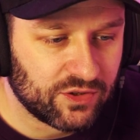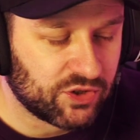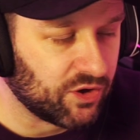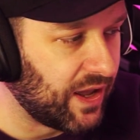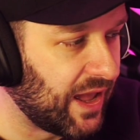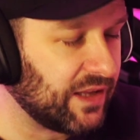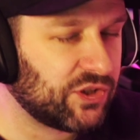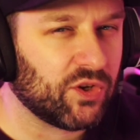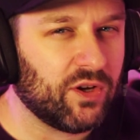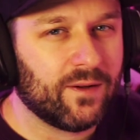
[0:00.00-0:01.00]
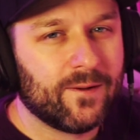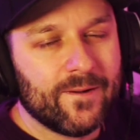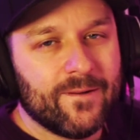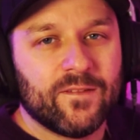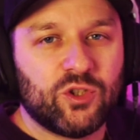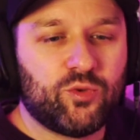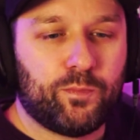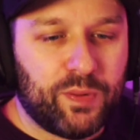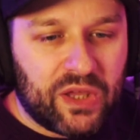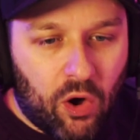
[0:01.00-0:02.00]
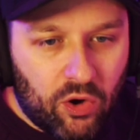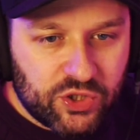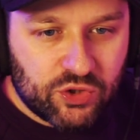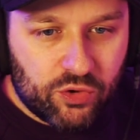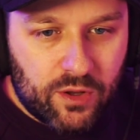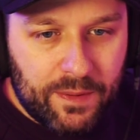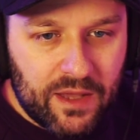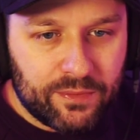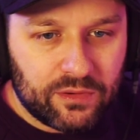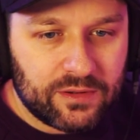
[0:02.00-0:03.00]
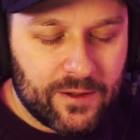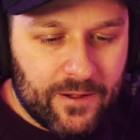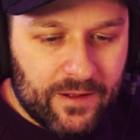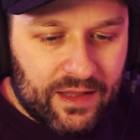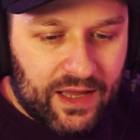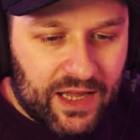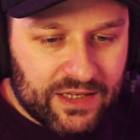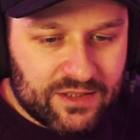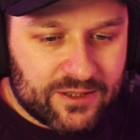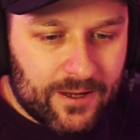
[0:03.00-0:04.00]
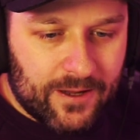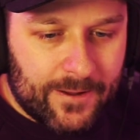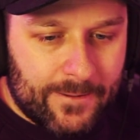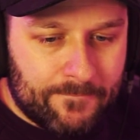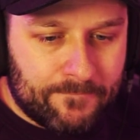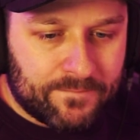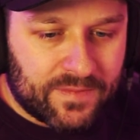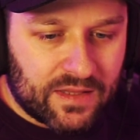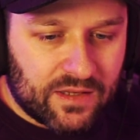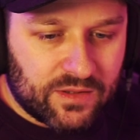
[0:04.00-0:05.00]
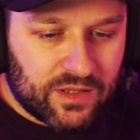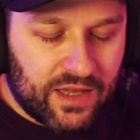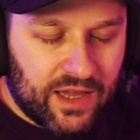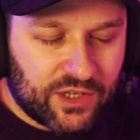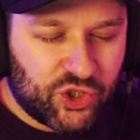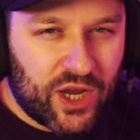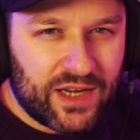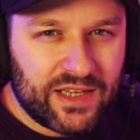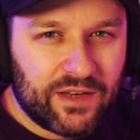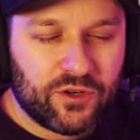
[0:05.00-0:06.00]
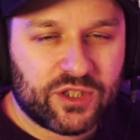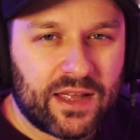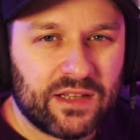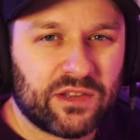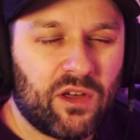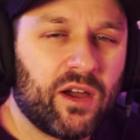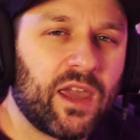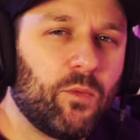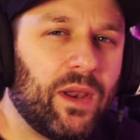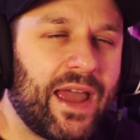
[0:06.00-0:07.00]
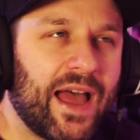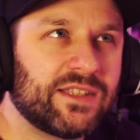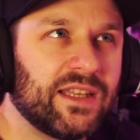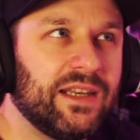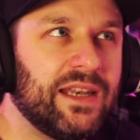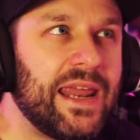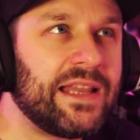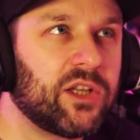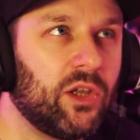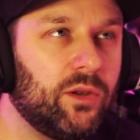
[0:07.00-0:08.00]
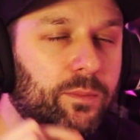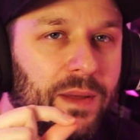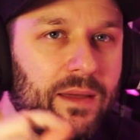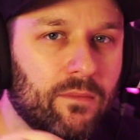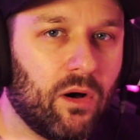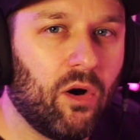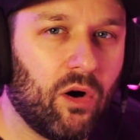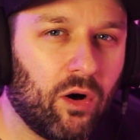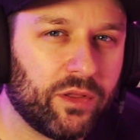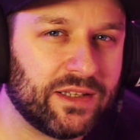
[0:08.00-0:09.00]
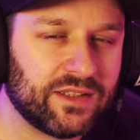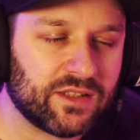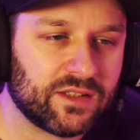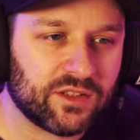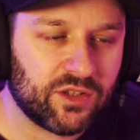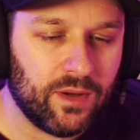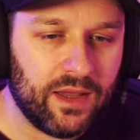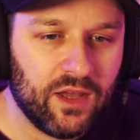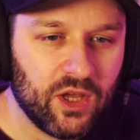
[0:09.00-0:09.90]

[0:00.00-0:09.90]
So because other people had shared it in different styles, I thought, okay, well, it has a little bit more authenticity to it,